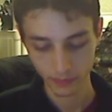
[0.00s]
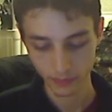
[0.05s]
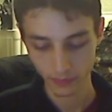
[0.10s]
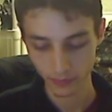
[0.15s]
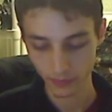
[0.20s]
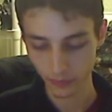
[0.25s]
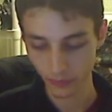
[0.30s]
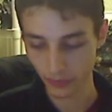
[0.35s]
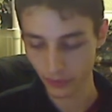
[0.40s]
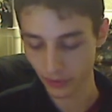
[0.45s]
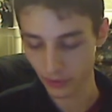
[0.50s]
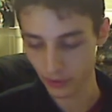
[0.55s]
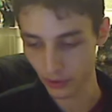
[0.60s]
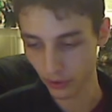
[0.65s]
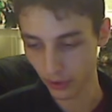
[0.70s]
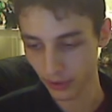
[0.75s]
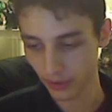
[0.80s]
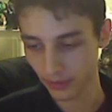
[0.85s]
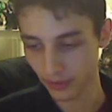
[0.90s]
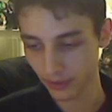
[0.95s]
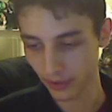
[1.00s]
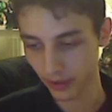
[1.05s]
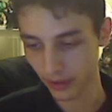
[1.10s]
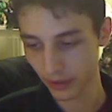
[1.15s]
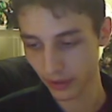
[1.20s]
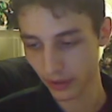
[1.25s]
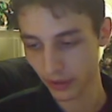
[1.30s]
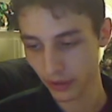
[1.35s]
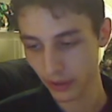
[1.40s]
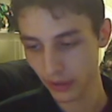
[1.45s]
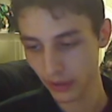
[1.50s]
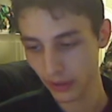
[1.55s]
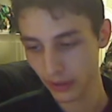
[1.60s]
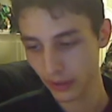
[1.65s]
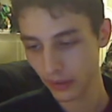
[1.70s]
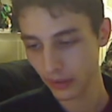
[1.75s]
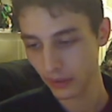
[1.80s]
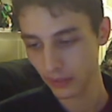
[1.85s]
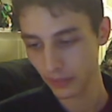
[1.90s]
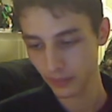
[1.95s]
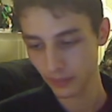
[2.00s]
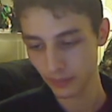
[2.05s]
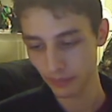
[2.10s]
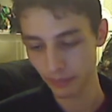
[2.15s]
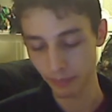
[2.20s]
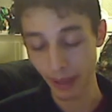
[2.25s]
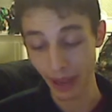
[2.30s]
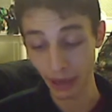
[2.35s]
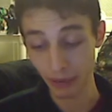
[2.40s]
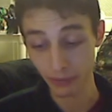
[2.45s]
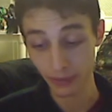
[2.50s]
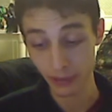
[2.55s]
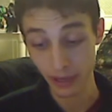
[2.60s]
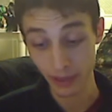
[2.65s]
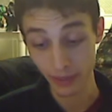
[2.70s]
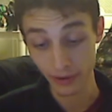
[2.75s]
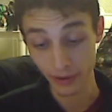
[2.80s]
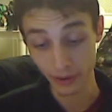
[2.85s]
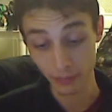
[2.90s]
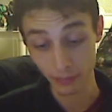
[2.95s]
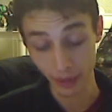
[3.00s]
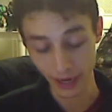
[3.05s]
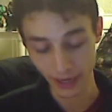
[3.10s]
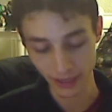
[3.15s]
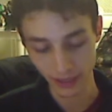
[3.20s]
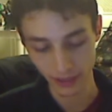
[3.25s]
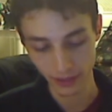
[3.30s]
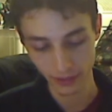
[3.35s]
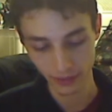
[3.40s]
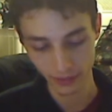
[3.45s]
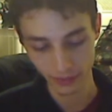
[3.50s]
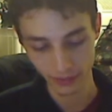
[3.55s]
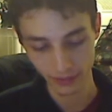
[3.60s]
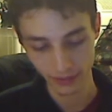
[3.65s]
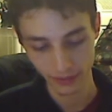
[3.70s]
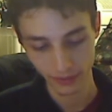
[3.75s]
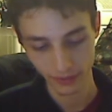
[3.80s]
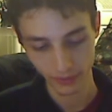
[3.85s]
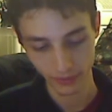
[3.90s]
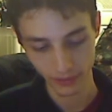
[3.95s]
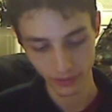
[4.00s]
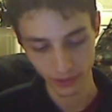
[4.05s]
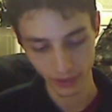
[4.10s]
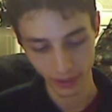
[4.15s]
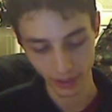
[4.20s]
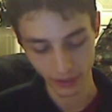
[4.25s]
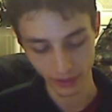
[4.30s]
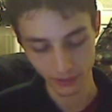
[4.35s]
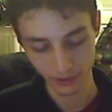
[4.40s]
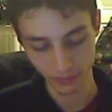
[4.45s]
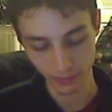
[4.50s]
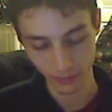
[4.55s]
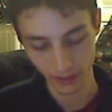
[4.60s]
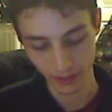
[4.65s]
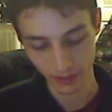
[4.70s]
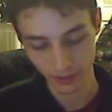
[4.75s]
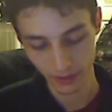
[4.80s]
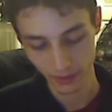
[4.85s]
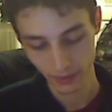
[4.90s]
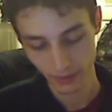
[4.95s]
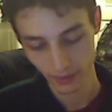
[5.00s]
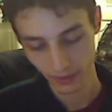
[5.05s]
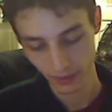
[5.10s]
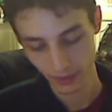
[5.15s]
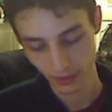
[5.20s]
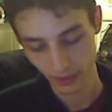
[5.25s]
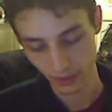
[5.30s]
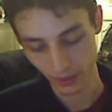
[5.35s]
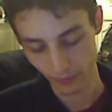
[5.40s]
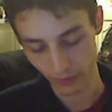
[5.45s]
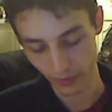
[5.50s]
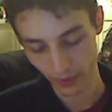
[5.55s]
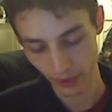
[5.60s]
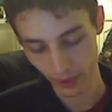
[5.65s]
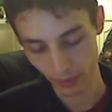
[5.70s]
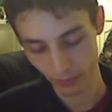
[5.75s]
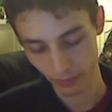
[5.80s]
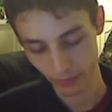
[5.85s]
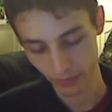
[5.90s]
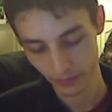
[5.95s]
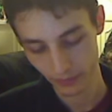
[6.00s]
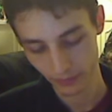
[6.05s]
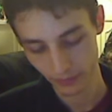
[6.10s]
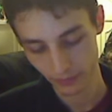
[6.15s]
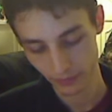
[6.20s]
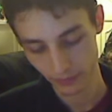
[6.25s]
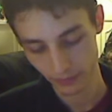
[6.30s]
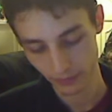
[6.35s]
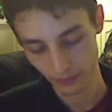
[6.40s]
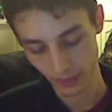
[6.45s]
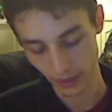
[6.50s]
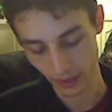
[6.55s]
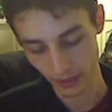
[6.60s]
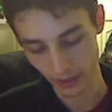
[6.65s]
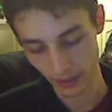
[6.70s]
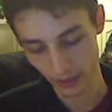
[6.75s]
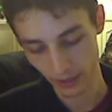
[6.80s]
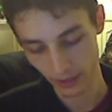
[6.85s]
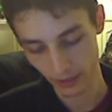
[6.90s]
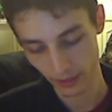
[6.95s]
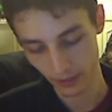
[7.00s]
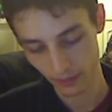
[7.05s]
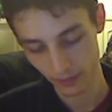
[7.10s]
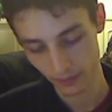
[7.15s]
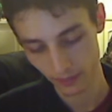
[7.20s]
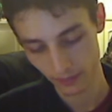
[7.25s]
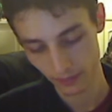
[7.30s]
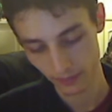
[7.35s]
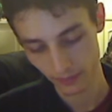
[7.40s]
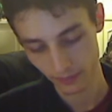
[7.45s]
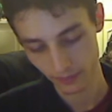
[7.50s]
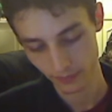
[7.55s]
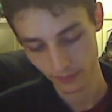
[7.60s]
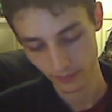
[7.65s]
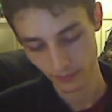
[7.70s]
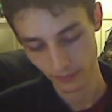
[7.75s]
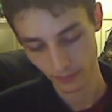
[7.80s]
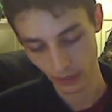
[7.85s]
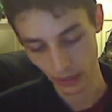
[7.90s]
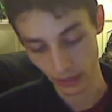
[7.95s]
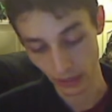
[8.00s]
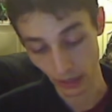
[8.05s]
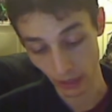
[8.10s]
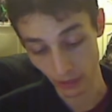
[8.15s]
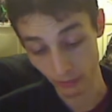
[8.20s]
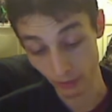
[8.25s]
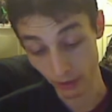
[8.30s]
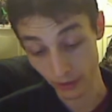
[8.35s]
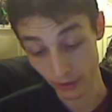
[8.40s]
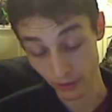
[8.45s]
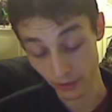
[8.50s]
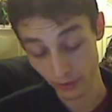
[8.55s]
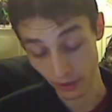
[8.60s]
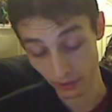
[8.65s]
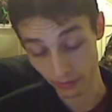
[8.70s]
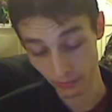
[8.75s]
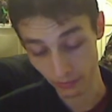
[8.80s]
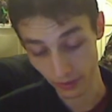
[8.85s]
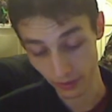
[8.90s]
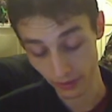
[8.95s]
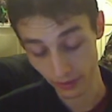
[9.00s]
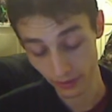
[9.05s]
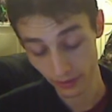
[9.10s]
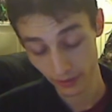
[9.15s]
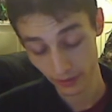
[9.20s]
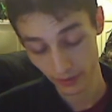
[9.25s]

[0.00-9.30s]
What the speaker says: if their joints are bound together by nails, they should at least be covered up and hidden and not rendered transparent.